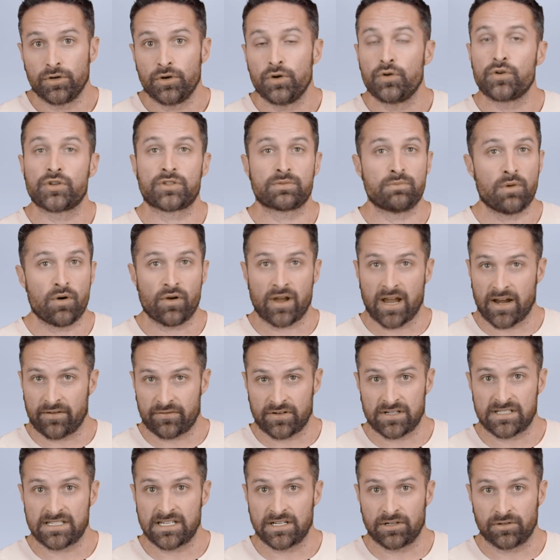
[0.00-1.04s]
who smoke
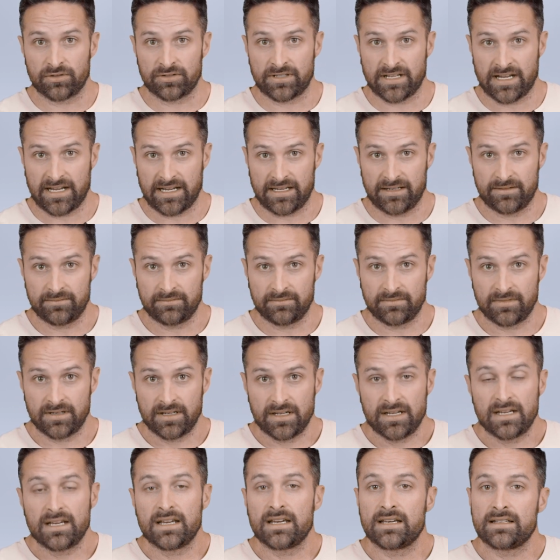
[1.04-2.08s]
every single day.
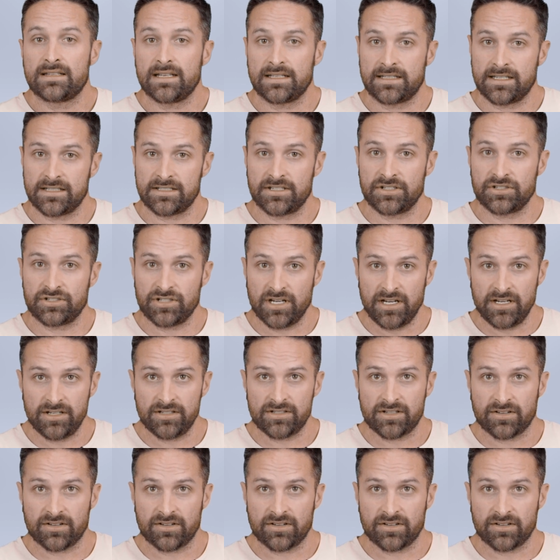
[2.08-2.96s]
That doesn't change